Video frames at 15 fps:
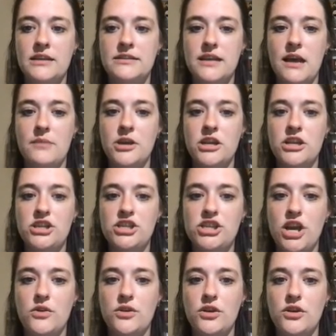I'm going to
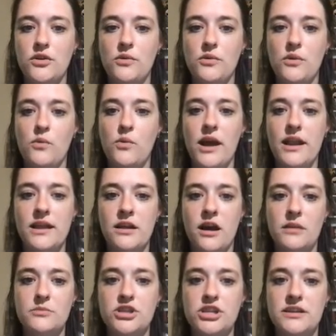show you what an
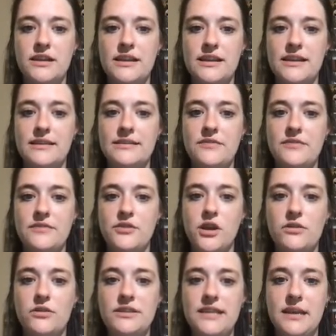option is. If you go
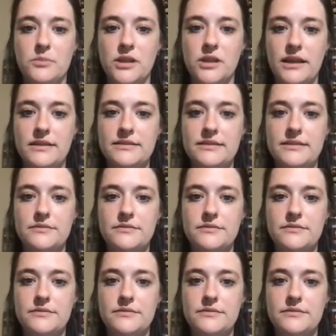to templates,